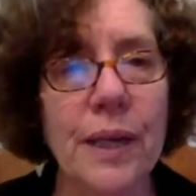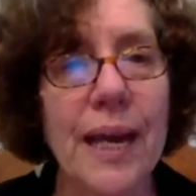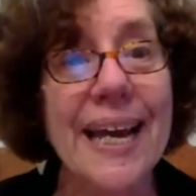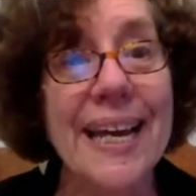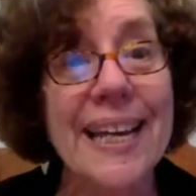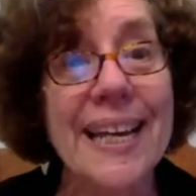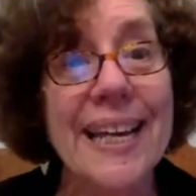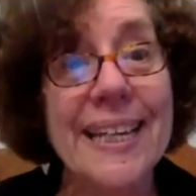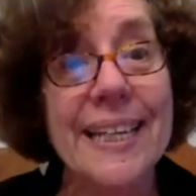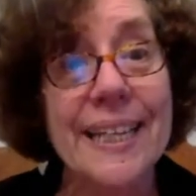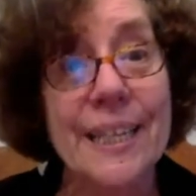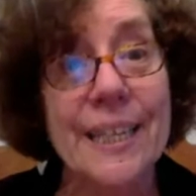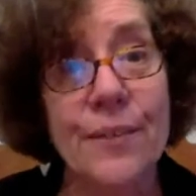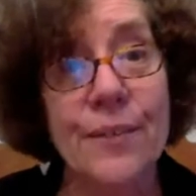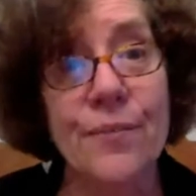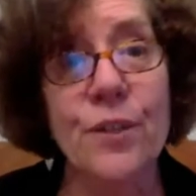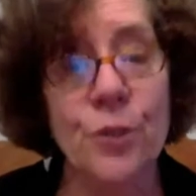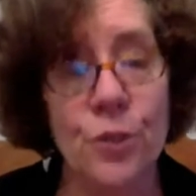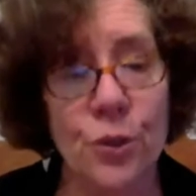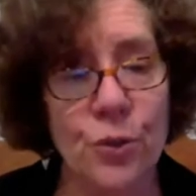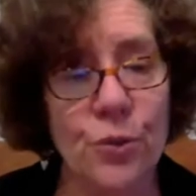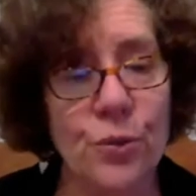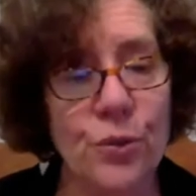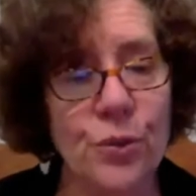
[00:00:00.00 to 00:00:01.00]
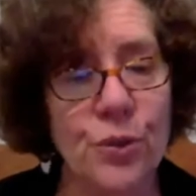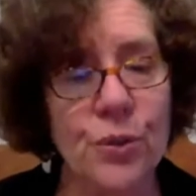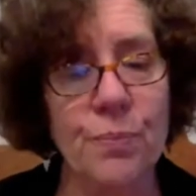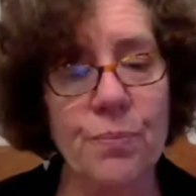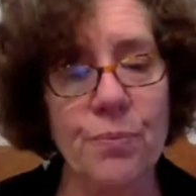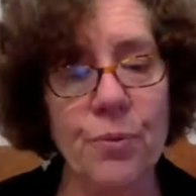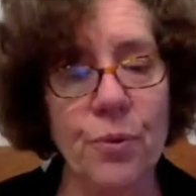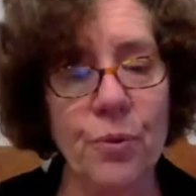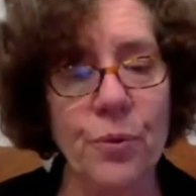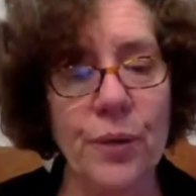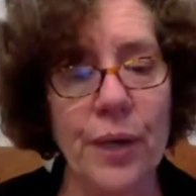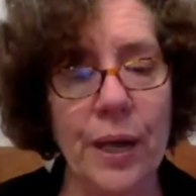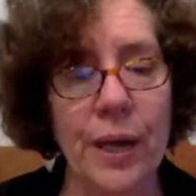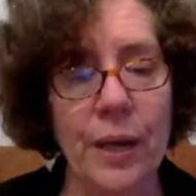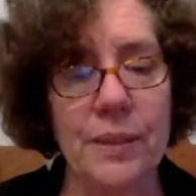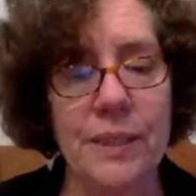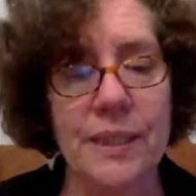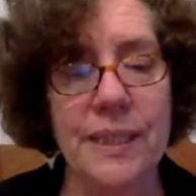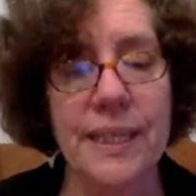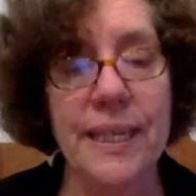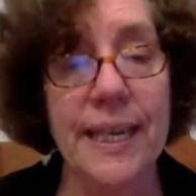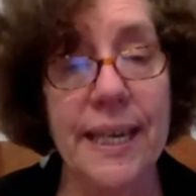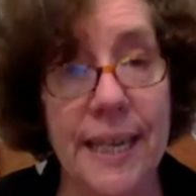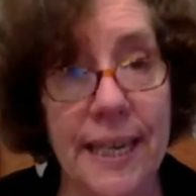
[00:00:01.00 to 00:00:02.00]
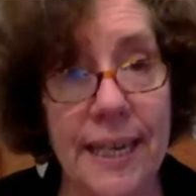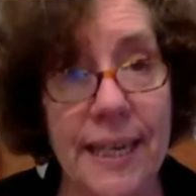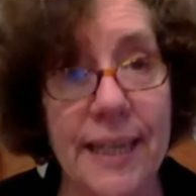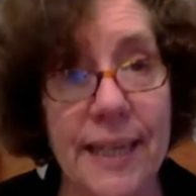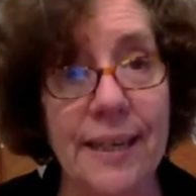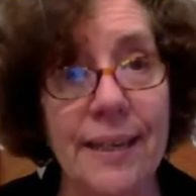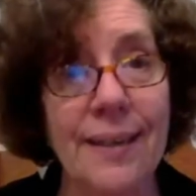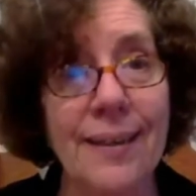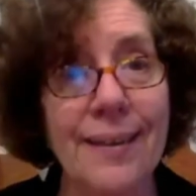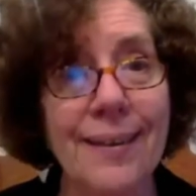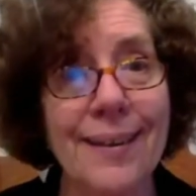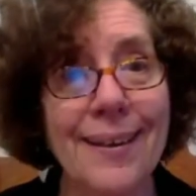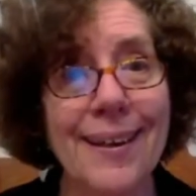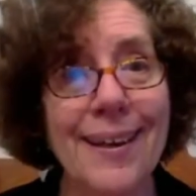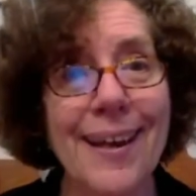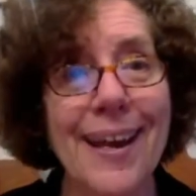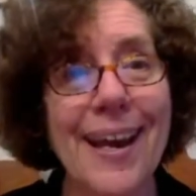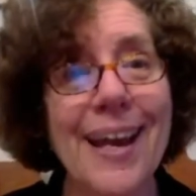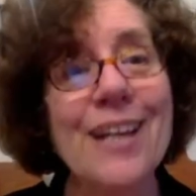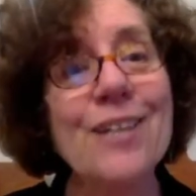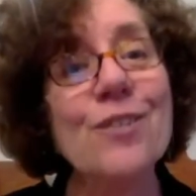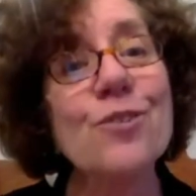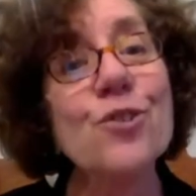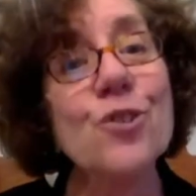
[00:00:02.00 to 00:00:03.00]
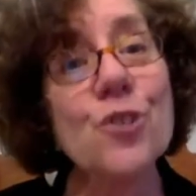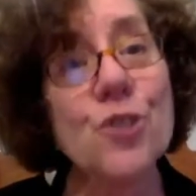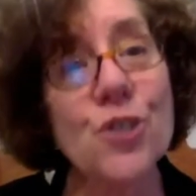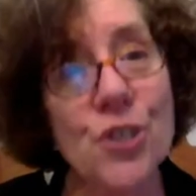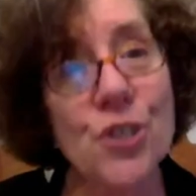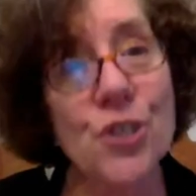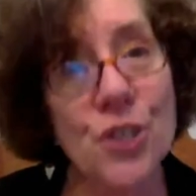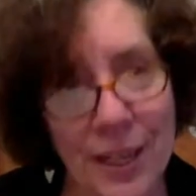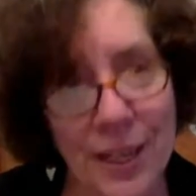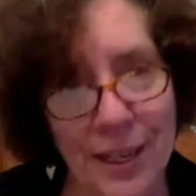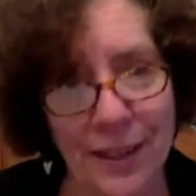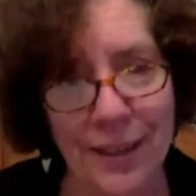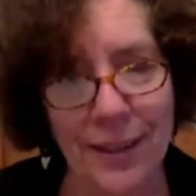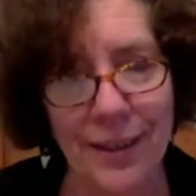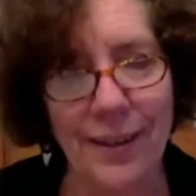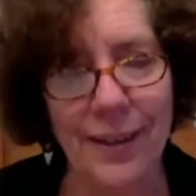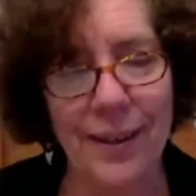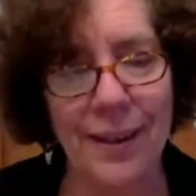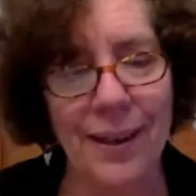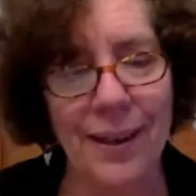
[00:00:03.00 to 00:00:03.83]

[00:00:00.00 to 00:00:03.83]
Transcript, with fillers: It even used the pronouns he and she.